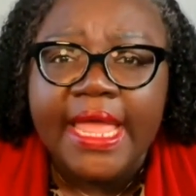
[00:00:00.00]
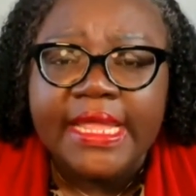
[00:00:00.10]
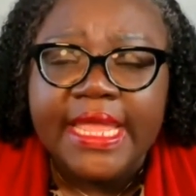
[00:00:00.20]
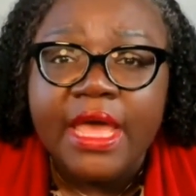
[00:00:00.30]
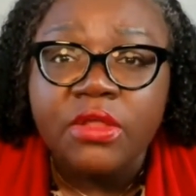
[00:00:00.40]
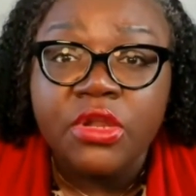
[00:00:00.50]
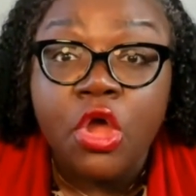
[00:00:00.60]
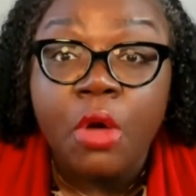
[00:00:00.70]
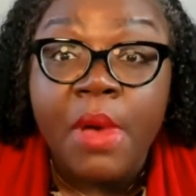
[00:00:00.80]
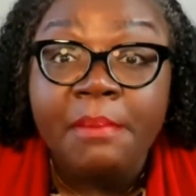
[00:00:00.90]
encountered
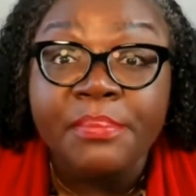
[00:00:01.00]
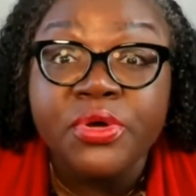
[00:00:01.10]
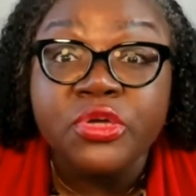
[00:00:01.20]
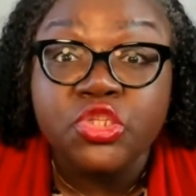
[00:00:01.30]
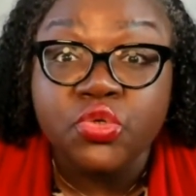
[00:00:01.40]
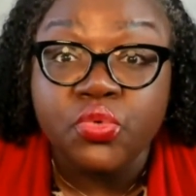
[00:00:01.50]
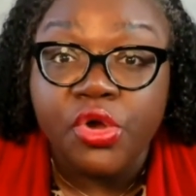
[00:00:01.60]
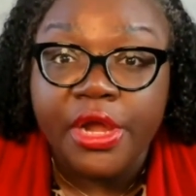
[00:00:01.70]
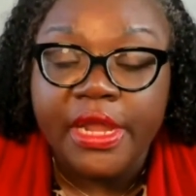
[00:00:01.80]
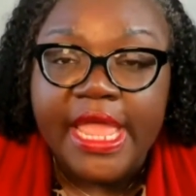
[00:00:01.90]
on my book
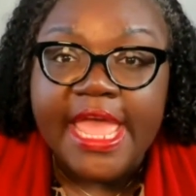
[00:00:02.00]
tour,